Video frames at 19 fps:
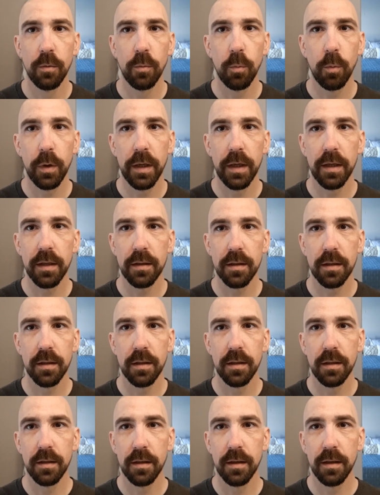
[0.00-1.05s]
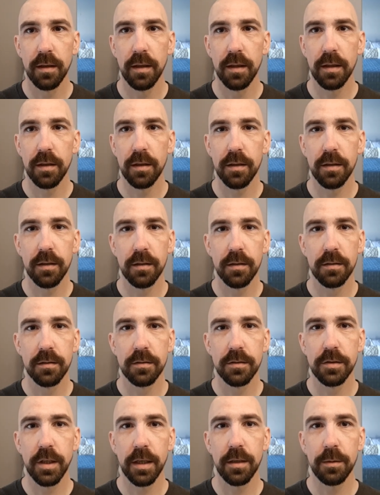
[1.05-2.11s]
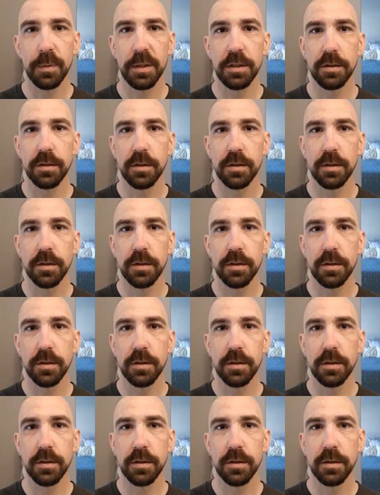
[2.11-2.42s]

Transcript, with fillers: with a little Gentleman